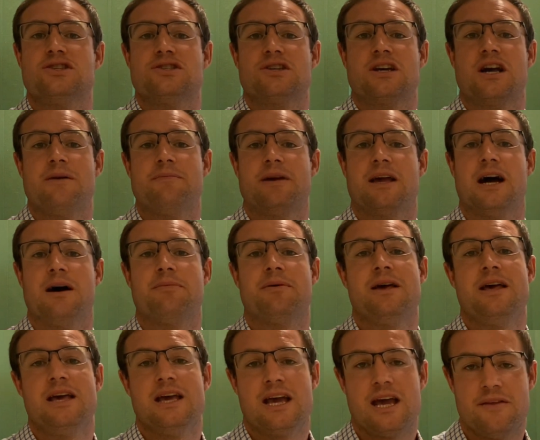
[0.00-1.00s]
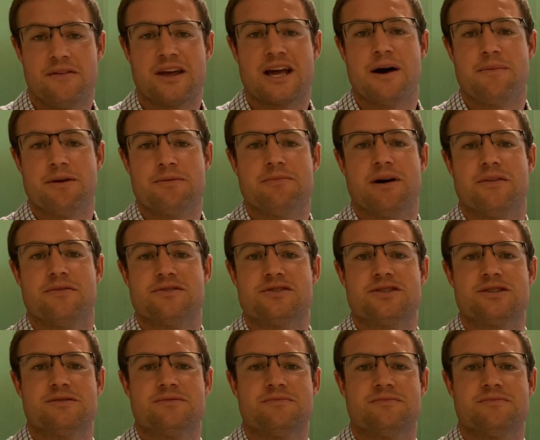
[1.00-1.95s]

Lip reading: are coming up in the coming months.